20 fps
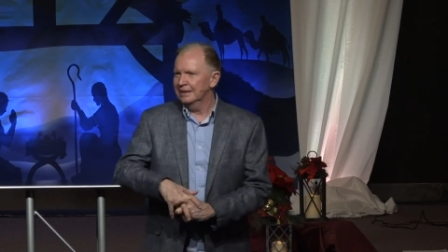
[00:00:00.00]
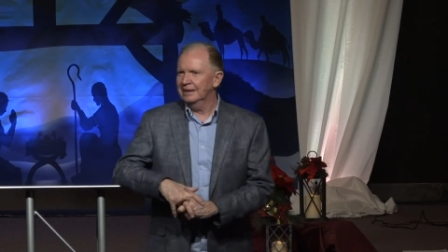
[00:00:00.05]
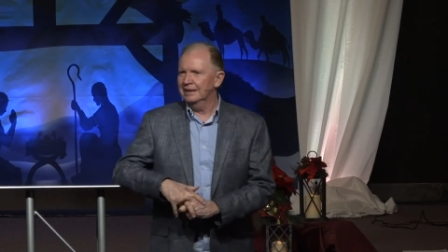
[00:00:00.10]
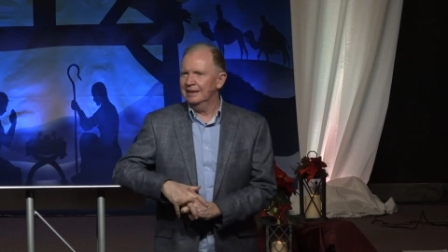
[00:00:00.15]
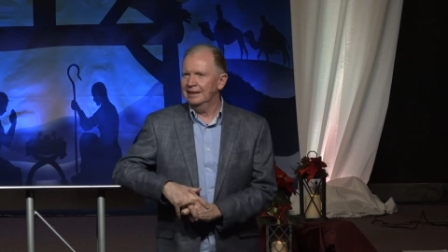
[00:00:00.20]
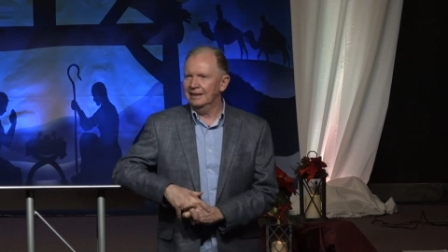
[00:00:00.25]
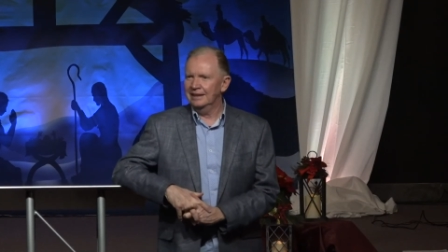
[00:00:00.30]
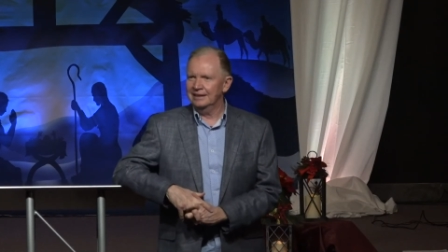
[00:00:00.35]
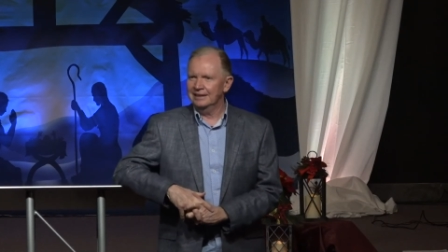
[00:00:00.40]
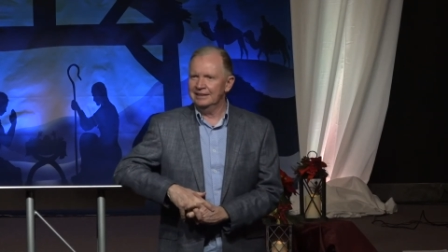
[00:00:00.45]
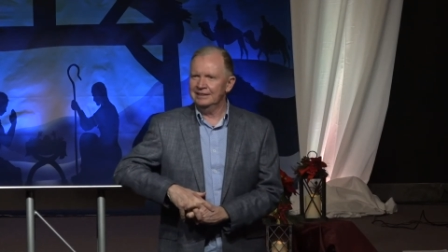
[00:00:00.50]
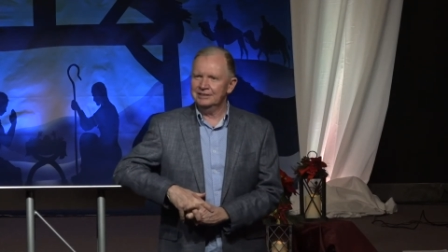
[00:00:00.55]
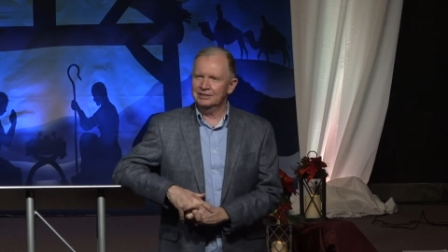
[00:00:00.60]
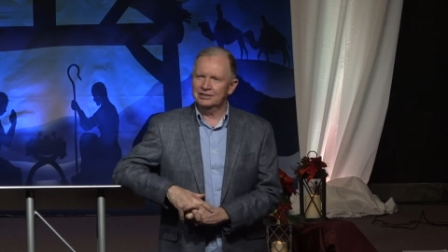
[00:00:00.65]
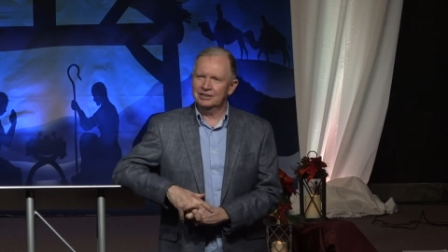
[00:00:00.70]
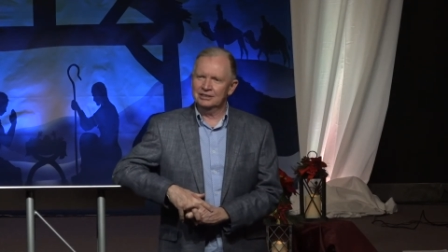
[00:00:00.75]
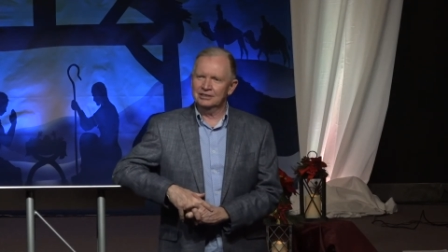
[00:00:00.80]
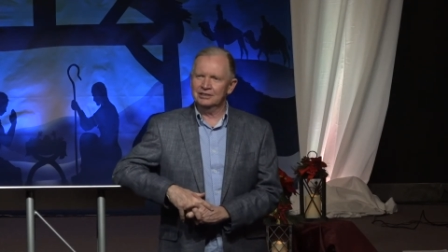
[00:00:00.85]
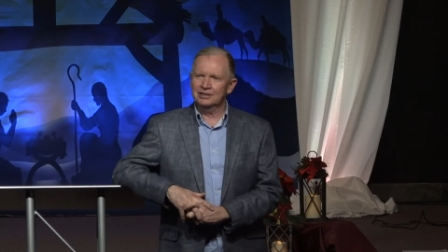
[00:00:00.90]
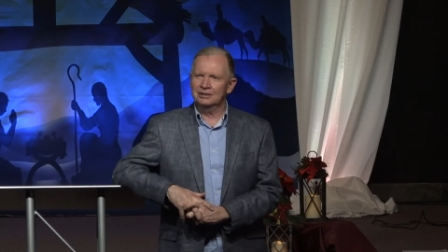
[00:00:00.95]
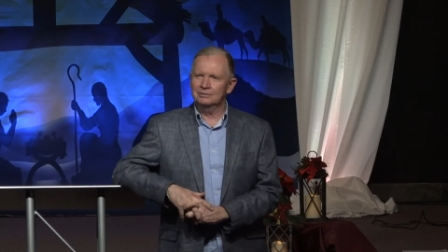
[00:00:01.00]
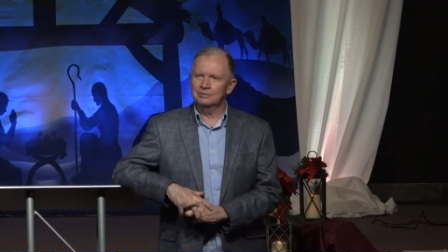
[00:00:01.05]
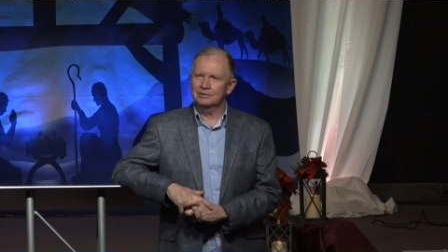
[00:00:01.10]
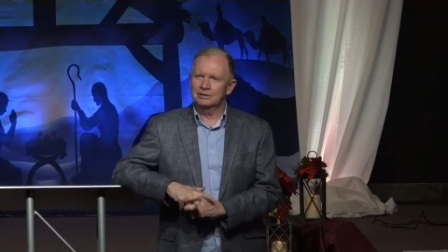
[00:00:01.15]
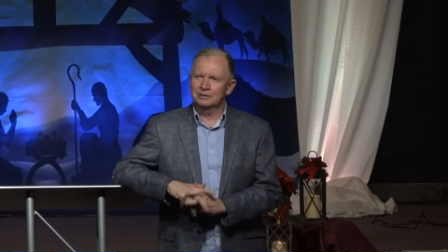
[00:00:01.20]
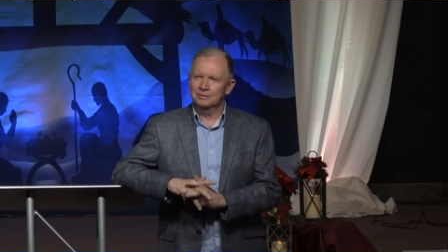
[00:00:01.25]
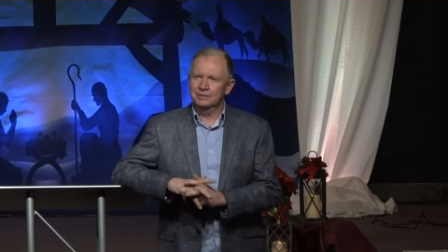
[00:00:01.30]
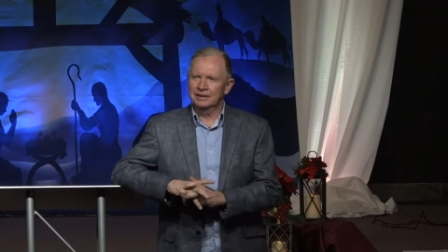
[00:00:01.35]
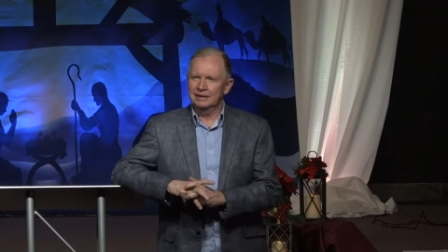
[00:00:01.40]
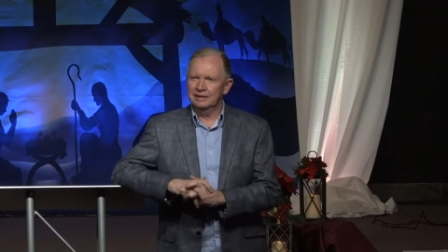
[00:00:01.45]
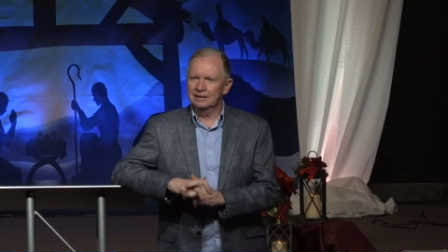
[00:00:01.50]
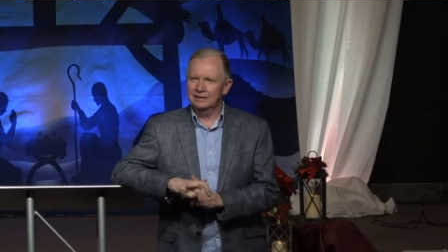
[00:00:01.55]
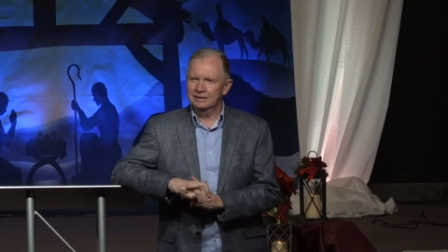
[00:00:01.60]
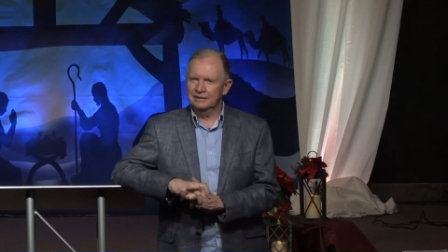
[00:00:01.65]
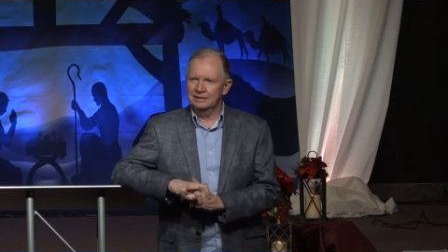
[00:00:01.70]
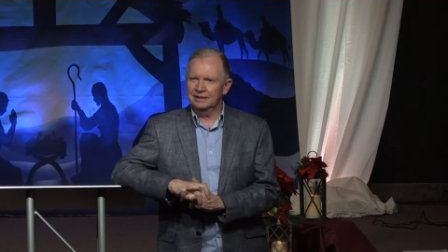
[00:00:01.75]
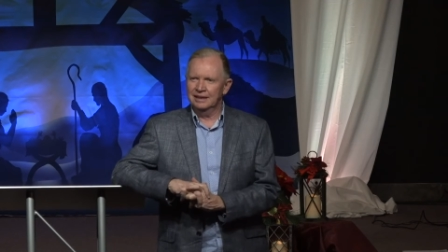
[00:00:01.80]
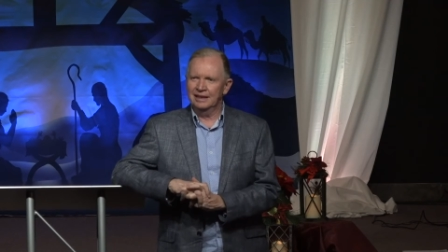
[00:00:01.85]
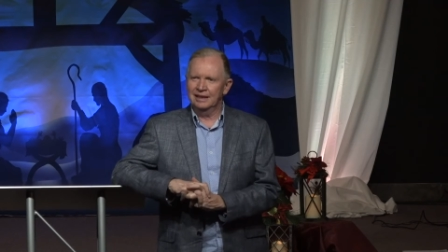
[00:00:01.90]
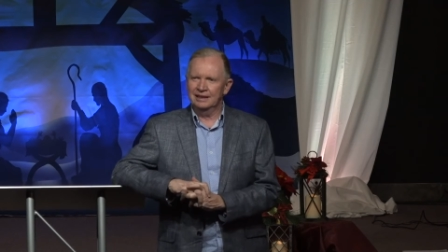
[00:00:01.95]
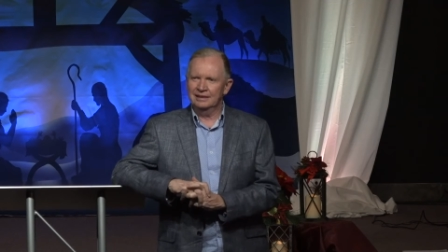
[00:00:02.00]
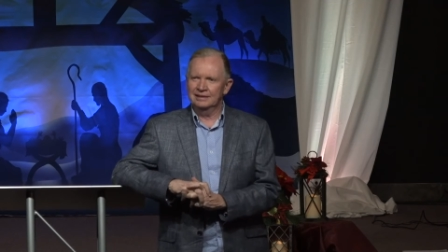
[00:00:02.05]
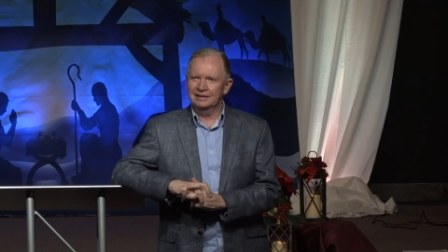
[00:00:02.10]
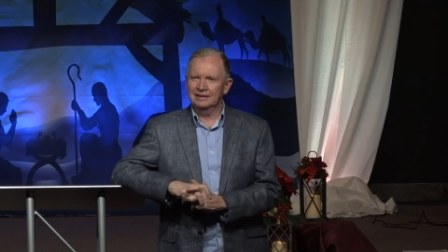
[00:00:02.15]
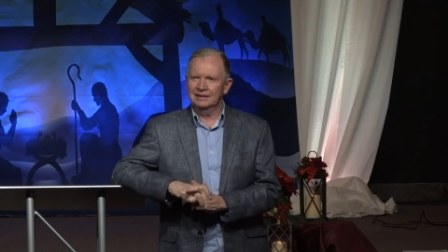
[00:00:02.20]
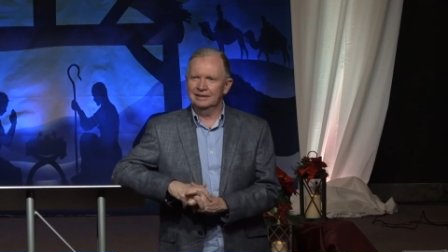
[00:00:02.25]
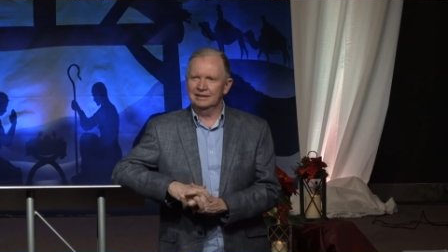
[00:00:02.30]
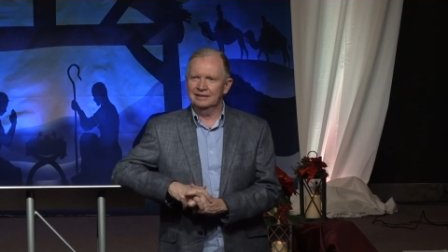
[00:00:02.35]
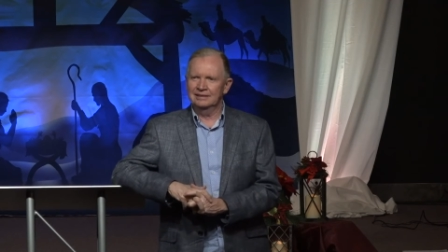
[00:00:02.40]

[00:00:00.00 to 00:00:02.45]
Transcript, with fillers: And he said something to me that